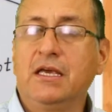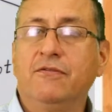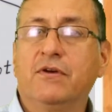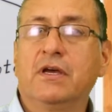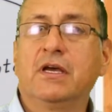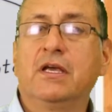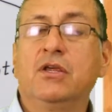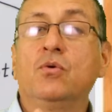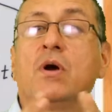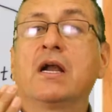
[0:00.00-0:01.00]
If
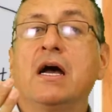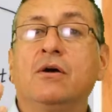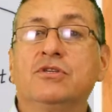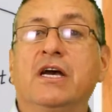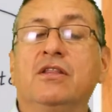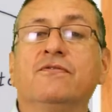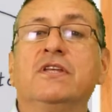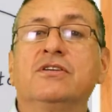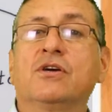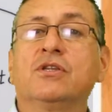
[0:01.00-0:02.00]
uh, you are outside of
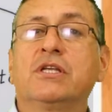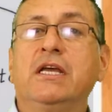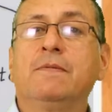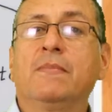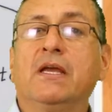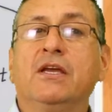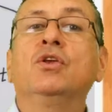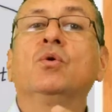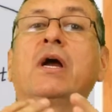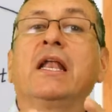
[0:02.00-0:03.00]
this country,
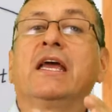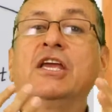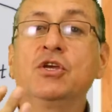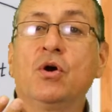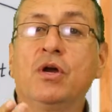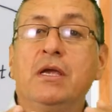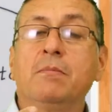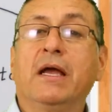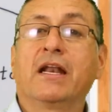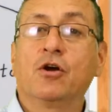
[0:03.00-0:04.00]
you can enjoy
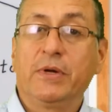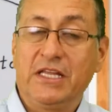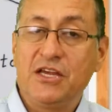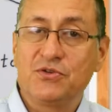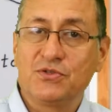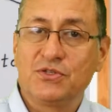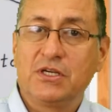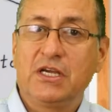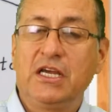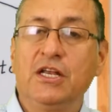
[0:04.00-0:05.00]
my recommendations
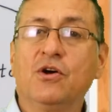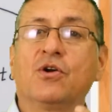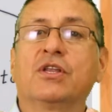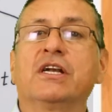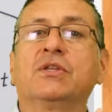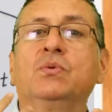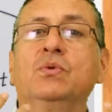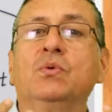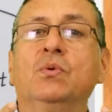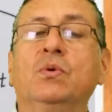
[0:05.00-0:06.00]
in order to
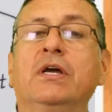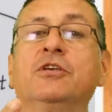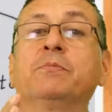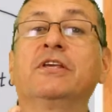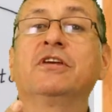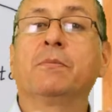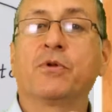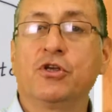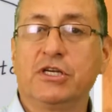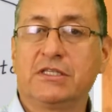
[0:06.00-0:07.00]
do special
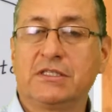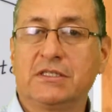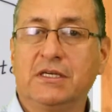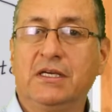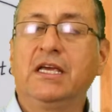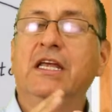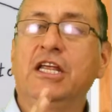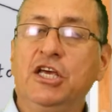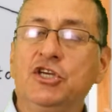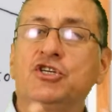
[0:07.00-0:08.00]
projects
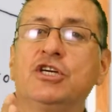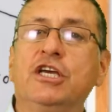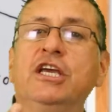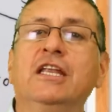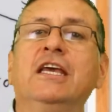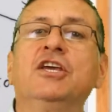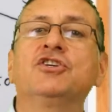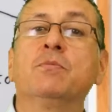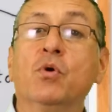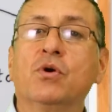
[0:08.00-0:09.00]
in each, in
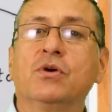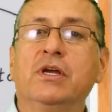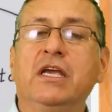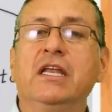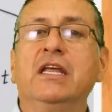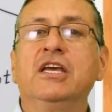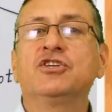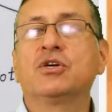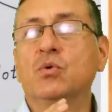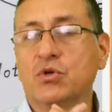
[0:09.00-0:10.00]
each book, in
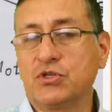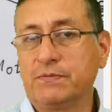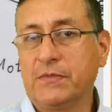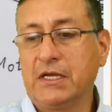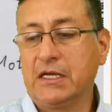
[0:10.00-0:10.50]
each course.